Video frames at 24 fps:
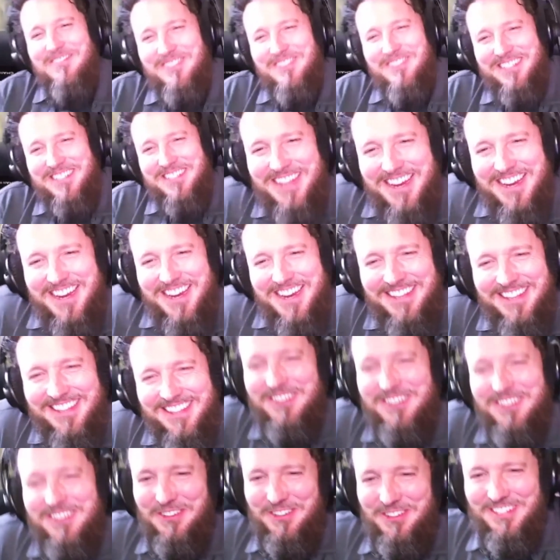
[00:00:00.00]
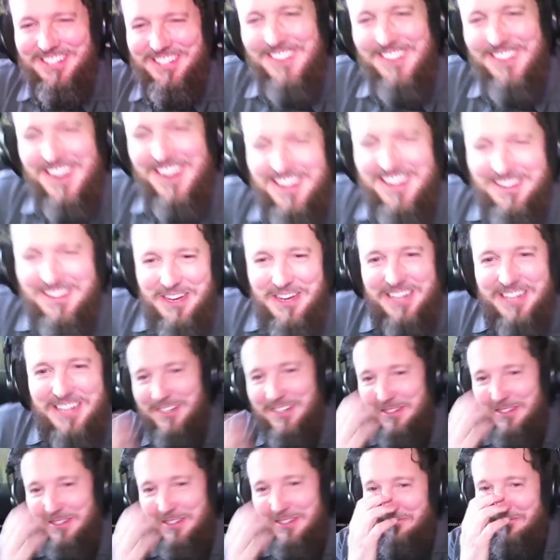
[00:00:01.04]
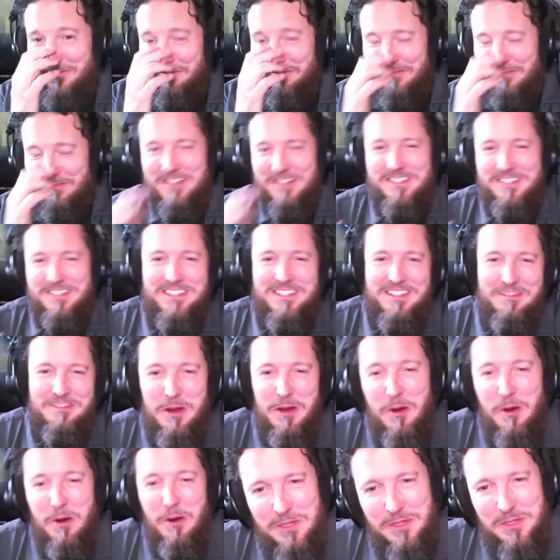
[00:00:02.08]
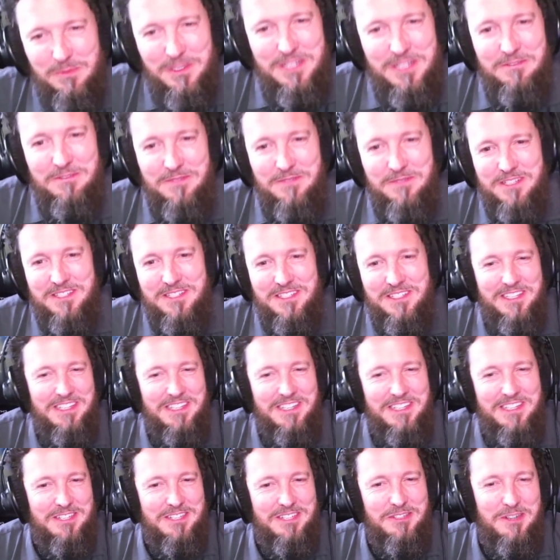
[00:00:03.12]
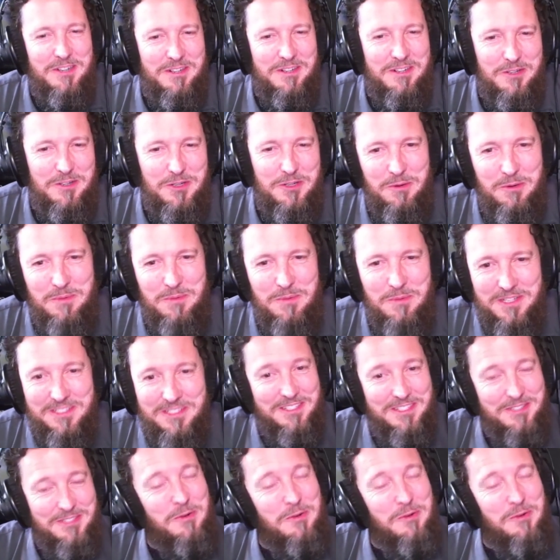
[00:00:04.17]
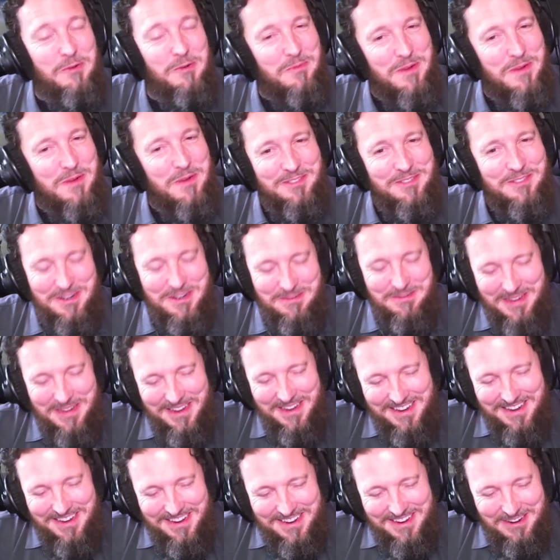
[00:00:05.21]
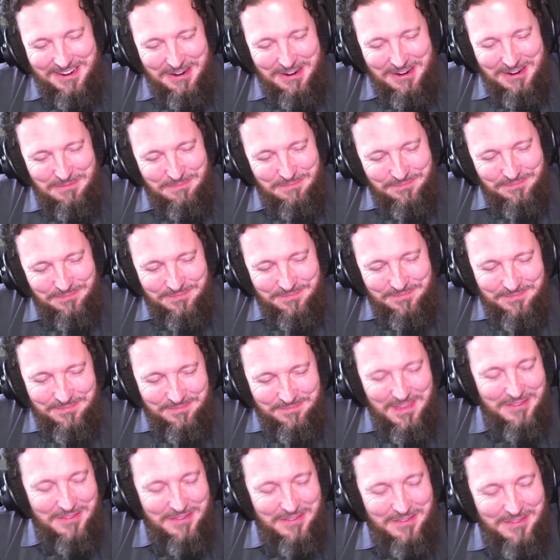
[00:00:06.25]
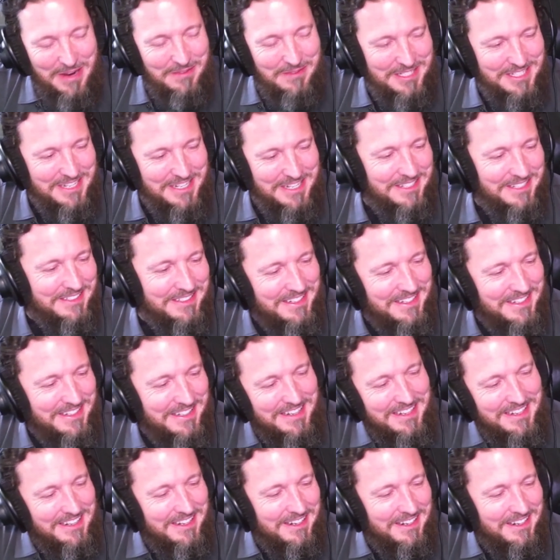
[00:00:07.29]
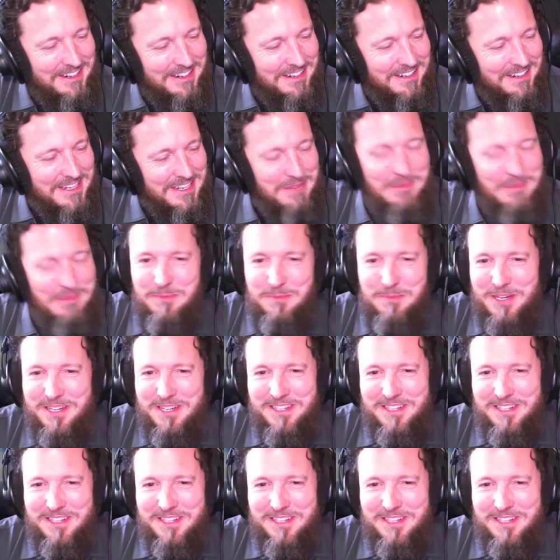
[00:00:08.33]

to say anything early, right? I saw the Fenton. We almost played the Fenton thing yesterday on our show because it's so well done. If you haven't seen it, him explaining